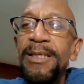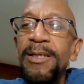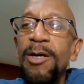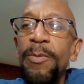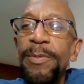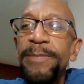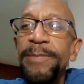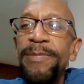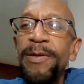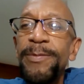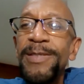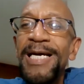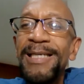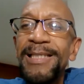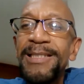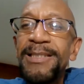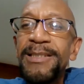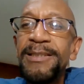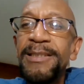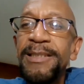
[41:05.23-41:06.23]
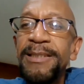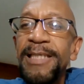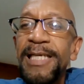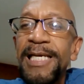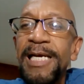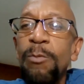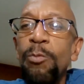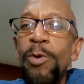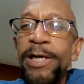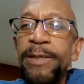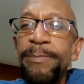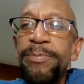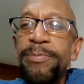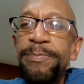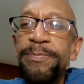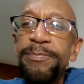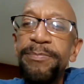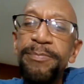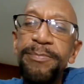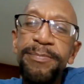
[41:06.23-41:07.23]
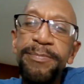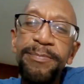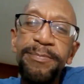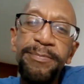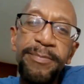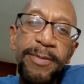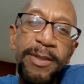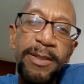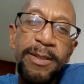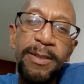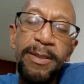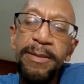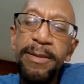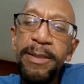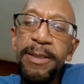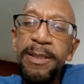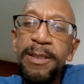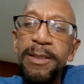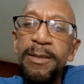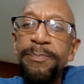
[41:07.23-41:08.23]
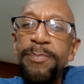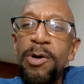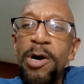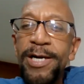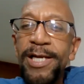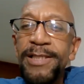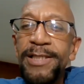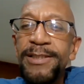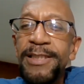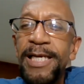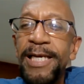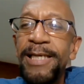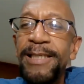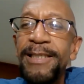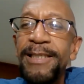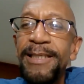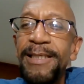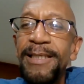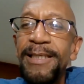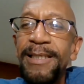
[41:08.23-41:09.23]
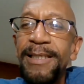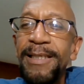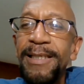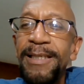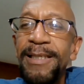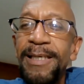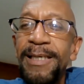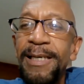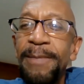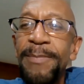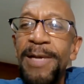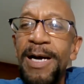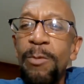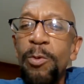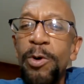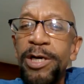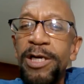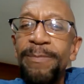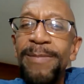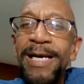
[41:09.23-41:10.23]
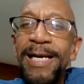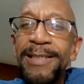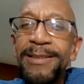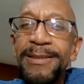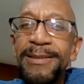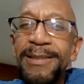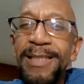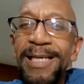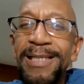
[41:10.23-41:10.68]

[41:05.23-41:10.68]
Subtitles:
Hope people not listening. You got one, you know, party saying, I'm not wearing a mask.